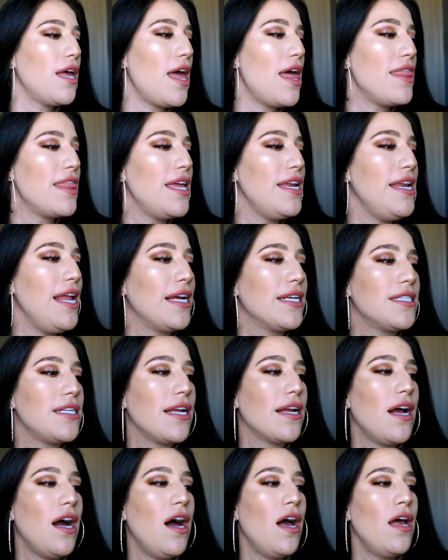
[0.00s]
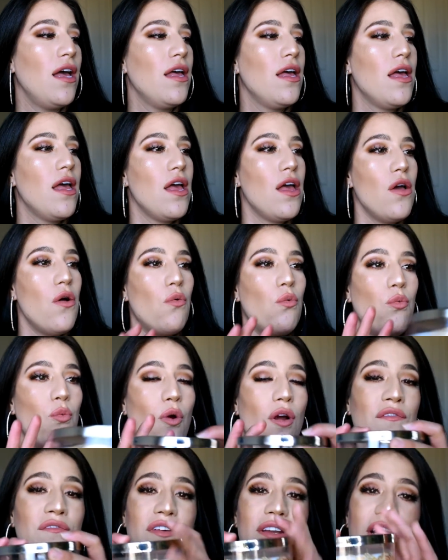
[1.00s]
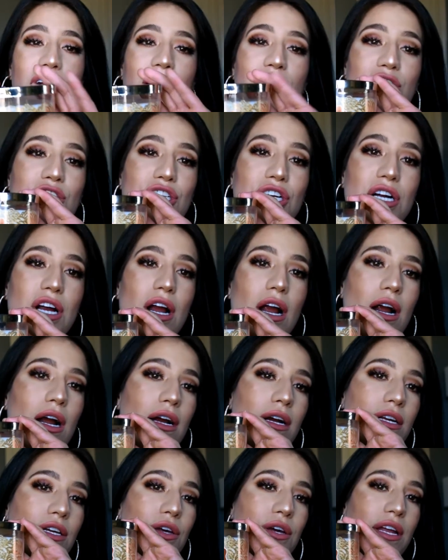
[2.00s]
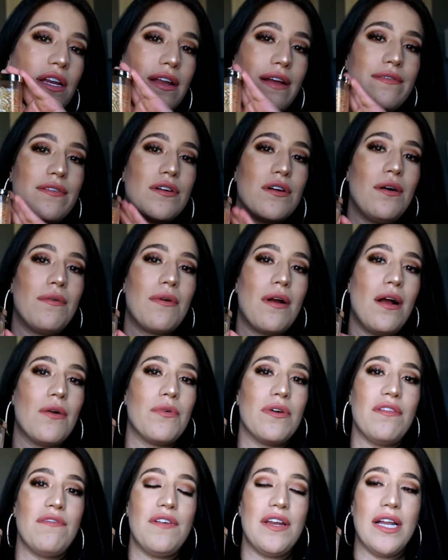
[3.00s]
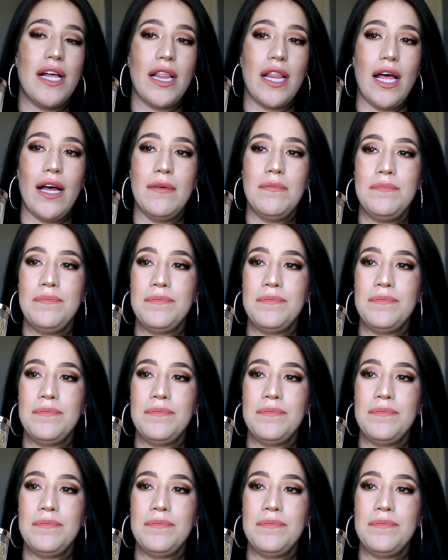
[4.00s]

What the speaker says: And then next I got Warm Vanilla Sugar. You can never go wrong with vanilla.